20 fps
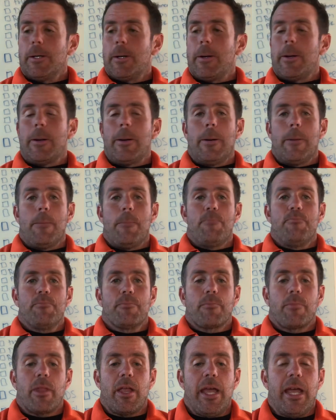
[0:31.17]

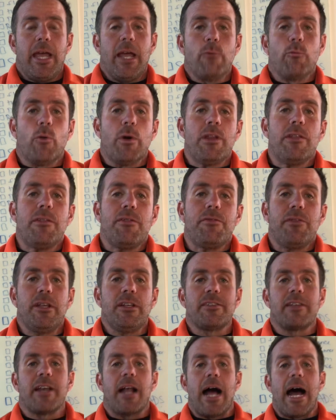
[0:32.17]
And one of the
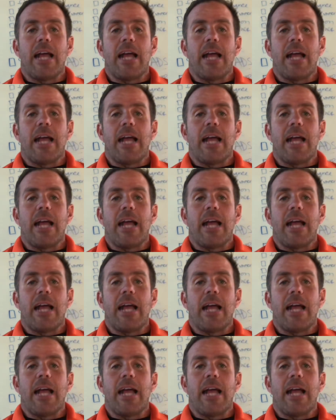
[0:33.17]
things that